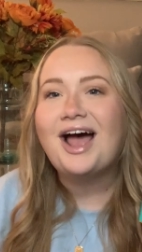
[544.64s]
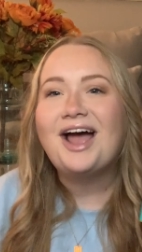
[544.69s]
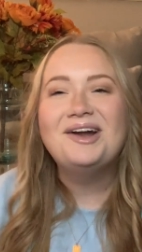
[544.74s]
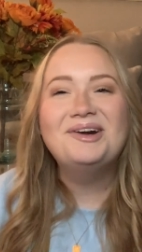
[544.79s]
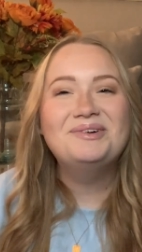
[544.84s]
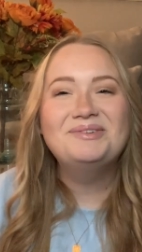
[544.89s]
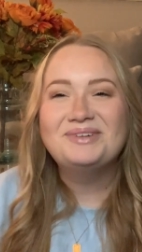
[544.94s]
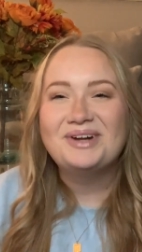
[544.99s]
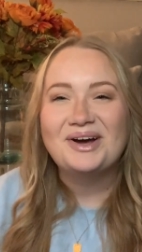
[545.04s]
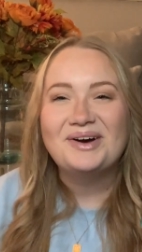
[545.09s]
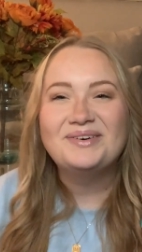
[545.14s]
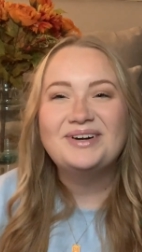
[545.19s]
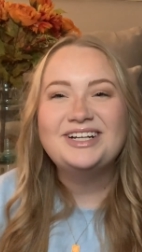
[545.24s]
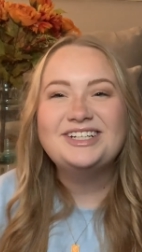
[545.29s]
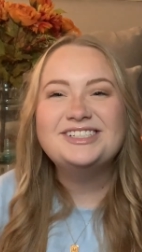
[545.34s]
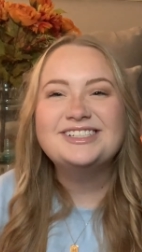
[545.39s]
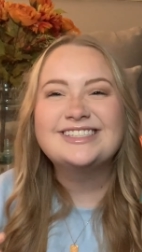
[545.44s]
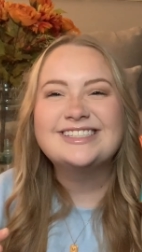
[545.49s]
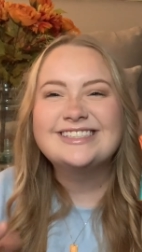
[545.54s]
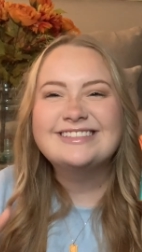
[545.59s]
I don't know.
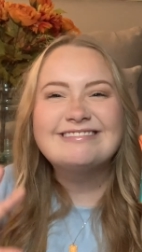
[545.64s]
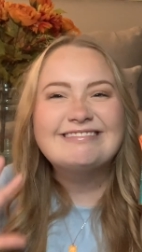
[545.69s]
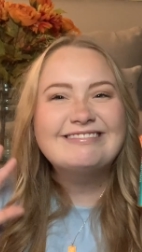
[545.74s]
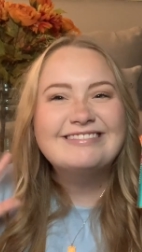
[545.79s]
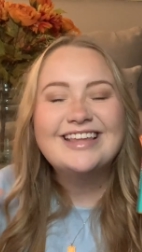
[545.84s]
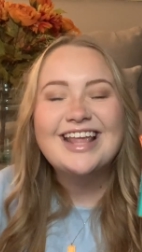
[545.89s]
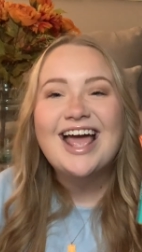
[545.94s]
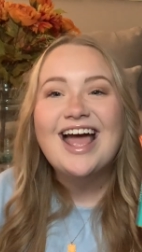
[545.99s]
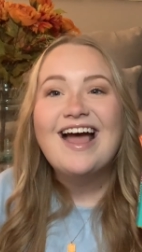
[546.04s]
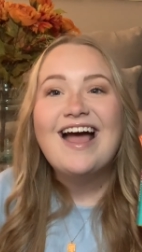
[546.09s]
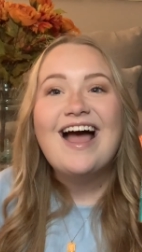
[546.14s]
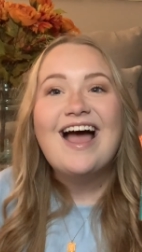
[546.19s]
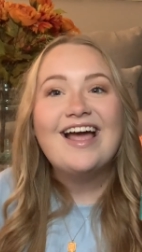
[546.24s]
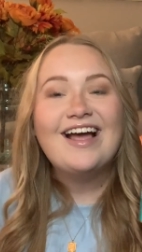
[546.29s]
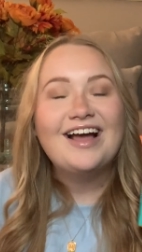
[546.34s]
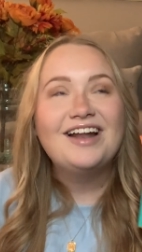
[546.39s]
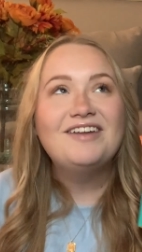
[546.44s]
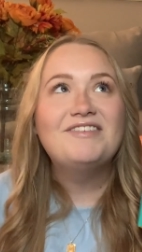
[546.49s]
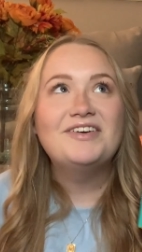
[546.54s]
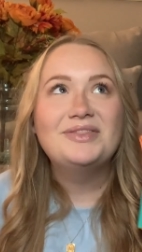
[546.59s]
I
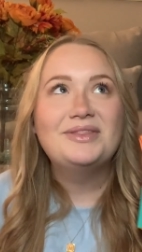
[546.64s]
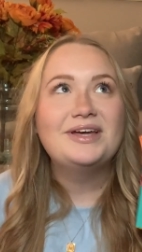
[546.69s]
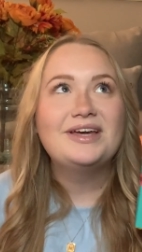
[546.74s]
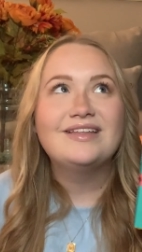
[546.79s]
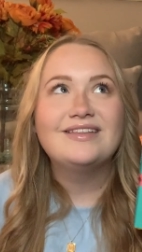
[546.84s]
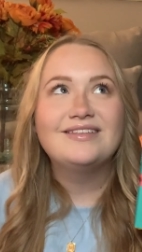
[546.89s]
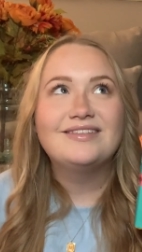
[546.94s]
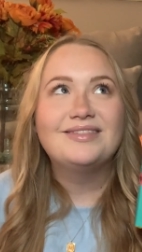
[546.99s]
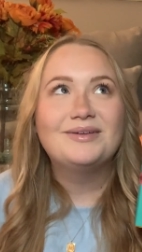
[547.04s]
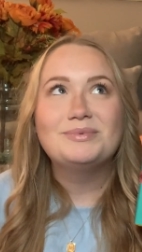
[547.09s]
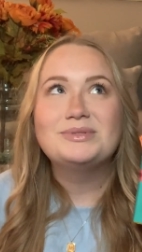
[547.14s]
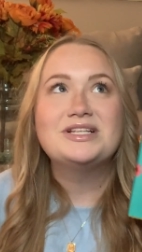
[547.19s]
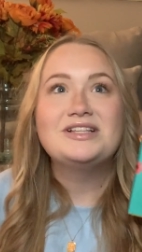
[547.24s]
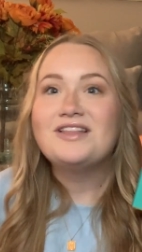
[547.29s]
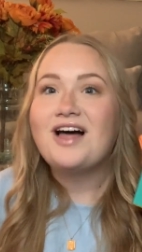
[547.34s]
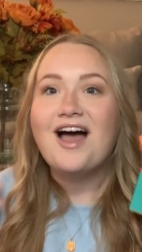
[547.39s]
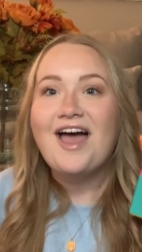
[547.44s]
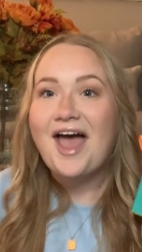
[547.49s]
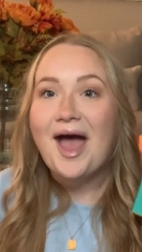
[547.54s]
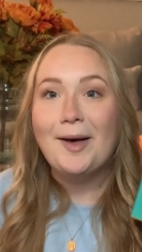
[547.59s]
kind of felt like there was a
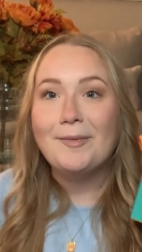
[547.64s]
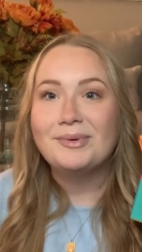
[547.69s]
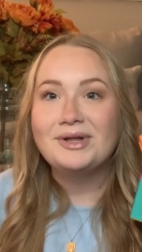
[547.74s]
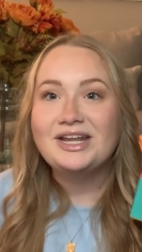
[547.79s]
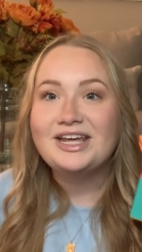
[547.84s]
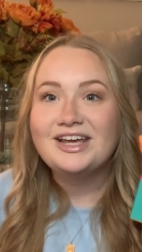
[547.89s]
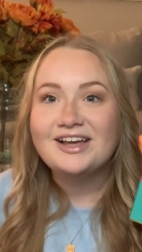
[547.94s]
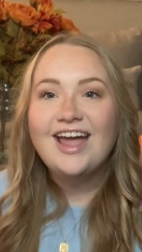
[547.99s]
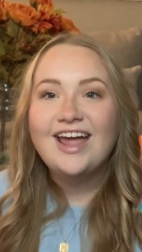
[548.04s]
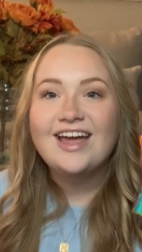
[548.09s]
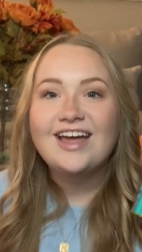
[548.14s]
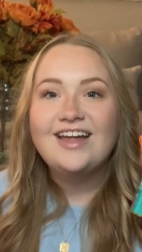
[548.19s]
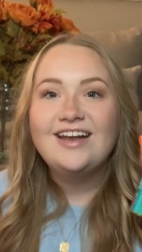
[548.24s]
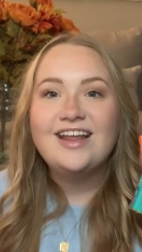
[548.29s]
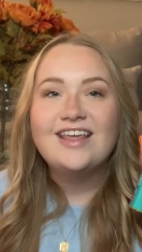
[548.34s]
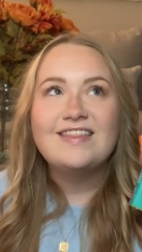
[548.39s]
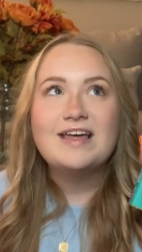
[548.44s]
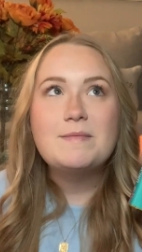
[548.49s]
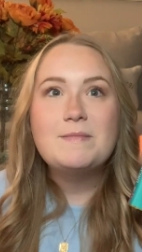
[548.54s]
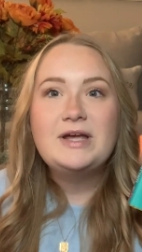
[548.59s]
lot happening,
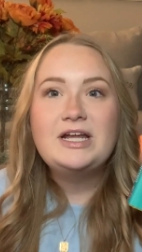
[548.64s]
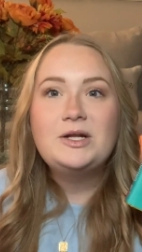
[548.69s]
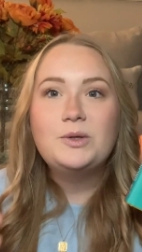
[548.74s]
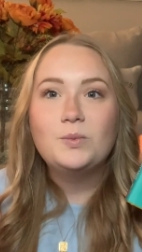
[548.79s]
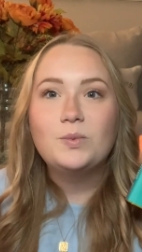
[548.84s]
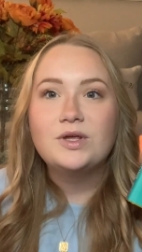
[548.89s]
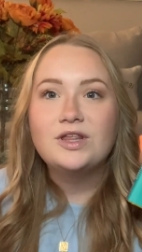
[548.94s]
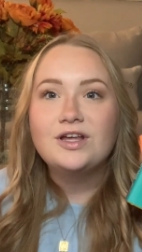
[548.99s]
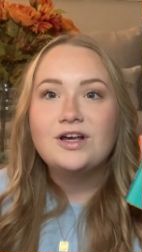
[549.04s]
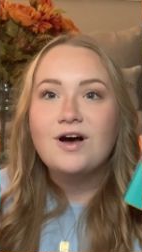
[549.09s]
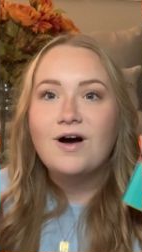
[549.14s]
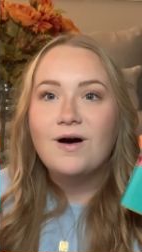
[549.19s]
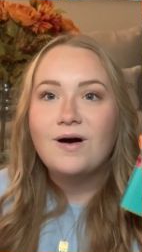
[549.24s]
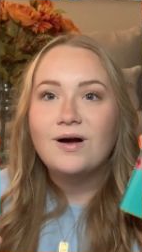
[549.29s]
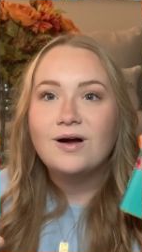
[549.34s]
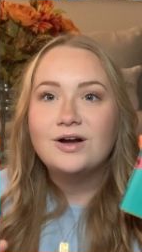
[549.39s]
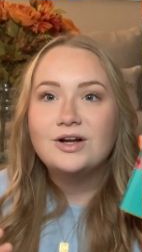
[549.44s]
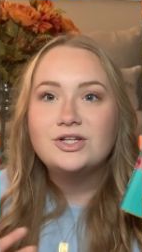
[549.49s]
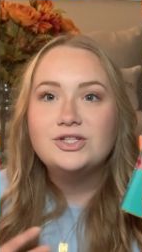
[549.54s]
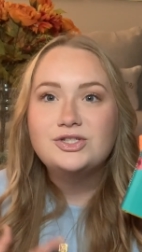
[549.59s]
and that made it really
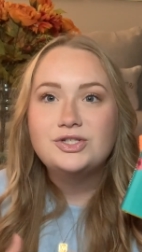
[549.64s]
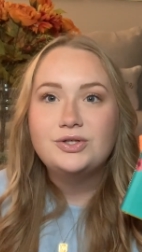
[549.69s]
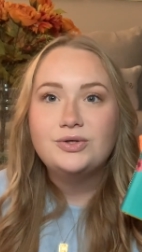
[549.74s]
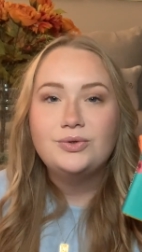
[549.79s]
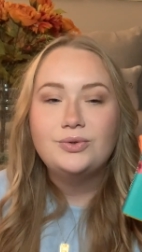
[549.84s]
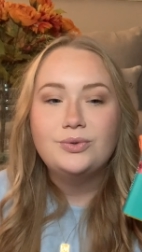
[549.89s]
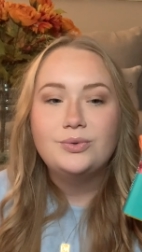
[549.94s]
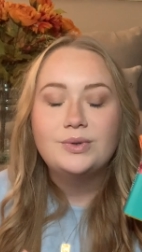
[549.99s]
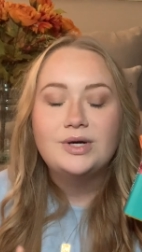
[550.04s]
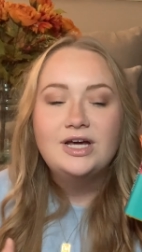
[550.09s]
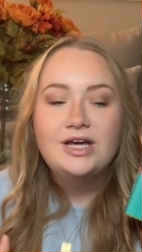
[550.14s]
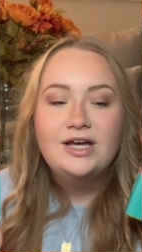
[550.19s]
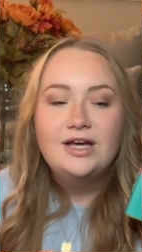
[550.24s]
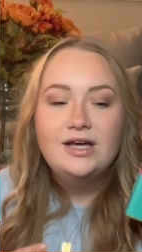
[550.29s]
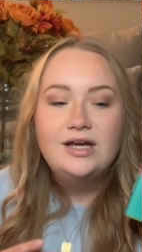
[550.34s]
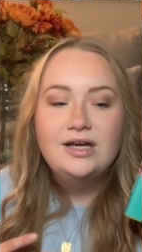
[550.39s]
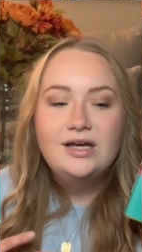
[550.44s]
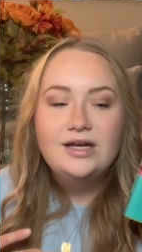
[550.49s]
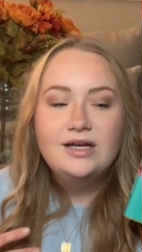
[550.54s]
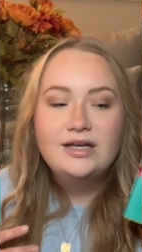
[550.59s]
hard to
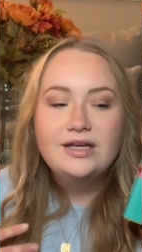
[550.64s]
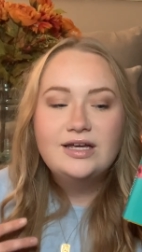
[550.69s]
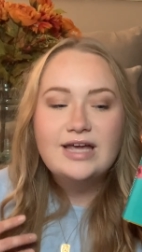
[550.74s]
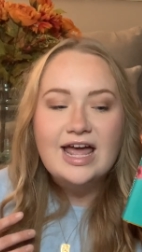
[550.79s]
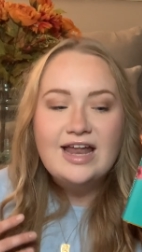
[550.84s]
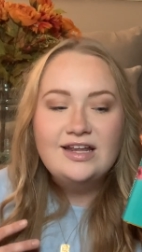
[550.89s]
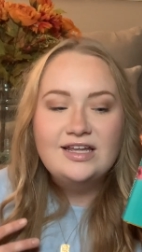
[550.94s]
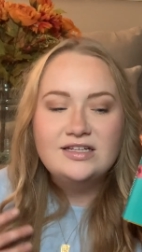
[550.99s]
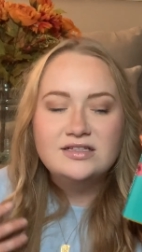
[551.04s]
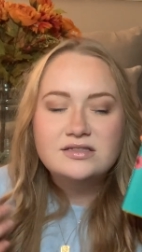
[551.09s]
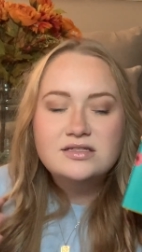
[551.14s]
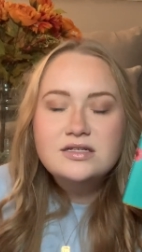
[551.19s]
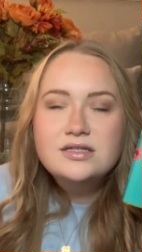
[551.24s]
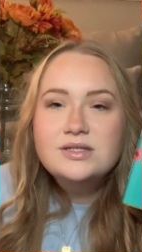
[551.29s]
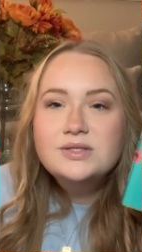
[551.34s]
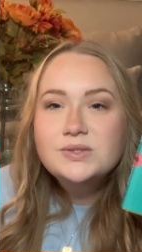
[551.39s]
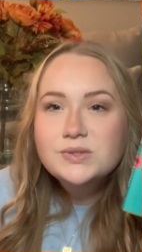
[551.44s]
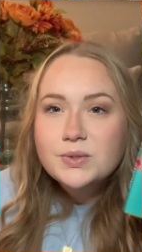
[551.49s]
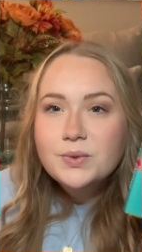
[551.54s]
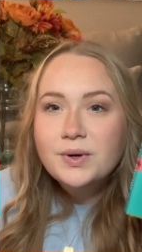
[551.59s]
get into
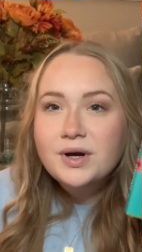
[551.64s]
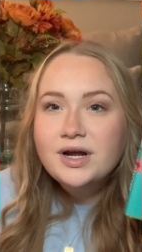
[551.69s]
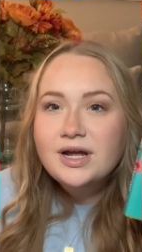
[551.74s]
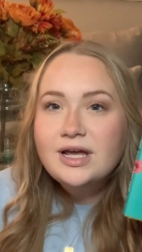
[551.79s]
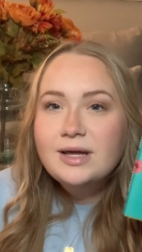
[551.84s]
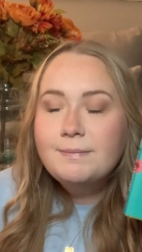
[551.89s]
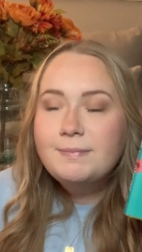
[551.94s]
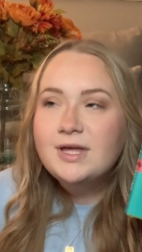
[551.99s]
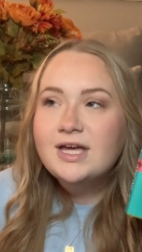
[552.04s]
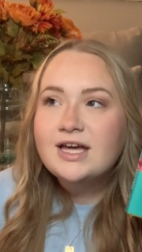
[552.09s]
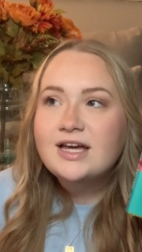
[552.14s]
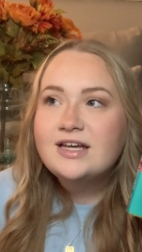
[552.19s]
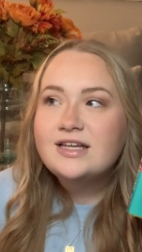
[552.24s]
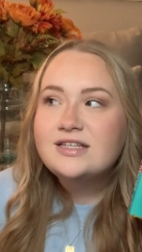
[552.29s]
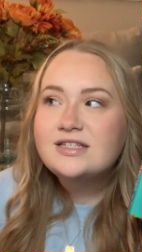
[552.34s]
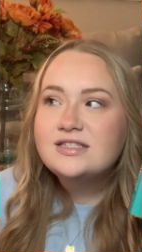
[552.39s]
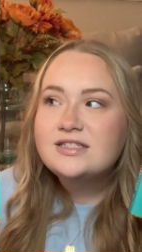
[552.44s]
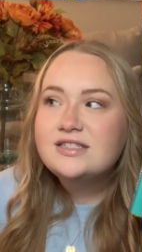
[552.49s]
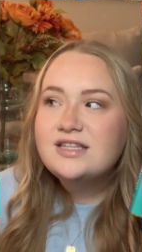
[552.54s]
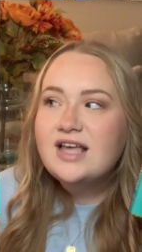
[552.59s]
the story, because